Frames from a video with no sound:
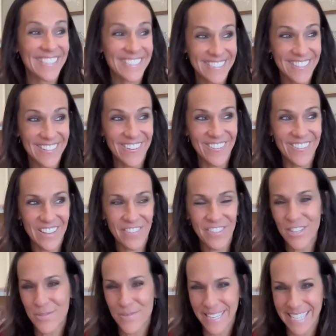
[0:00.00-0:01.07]
so even
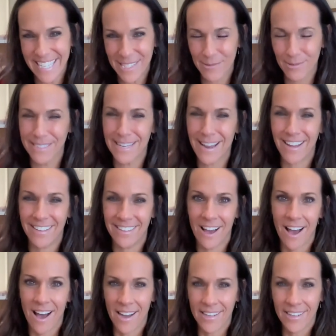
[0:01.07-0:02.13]
though my niece was not an
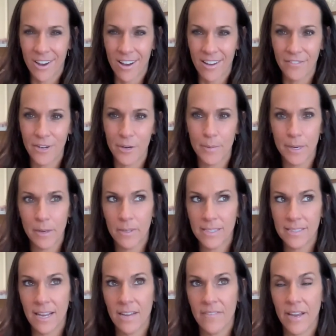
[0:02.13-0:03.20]
odd offer, but it was
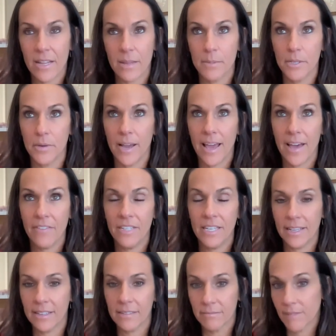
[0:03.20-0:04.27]
kind of out of the blue. I haven't
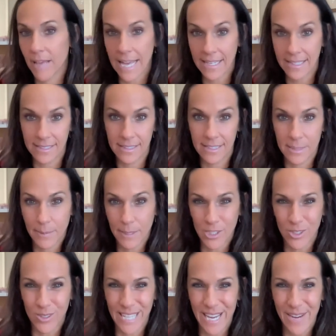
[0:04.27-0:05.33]
like had a, a
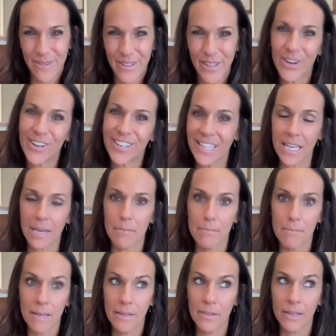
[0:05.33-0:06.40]
special date with her in like
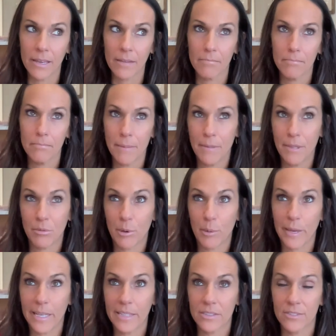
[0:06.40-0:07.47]
in like maybe three
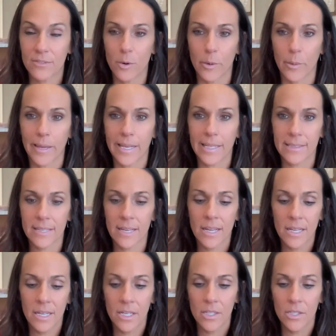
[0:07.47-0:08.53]
weeks or four weeks.
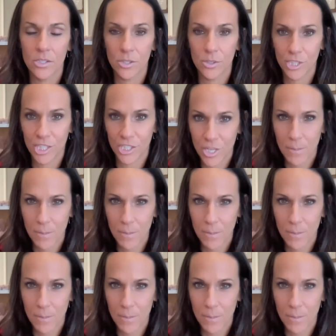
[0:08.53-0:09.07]
So she